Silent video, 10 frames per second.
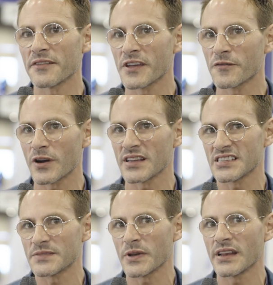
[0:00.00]
I think for us
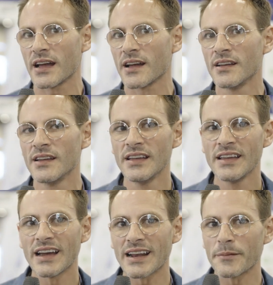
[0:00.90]
it's been an
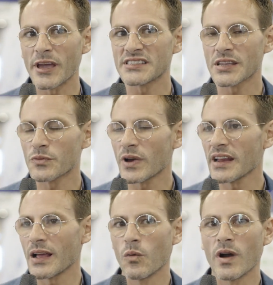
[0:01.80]
amazing
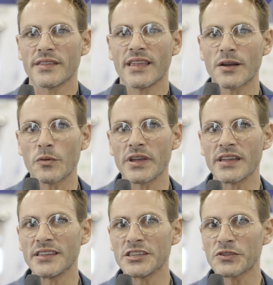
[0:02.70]
ride, and one that
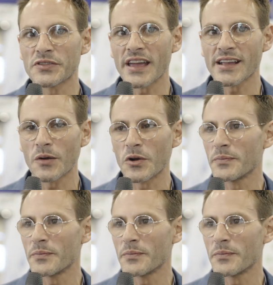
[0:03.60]
we need to thank our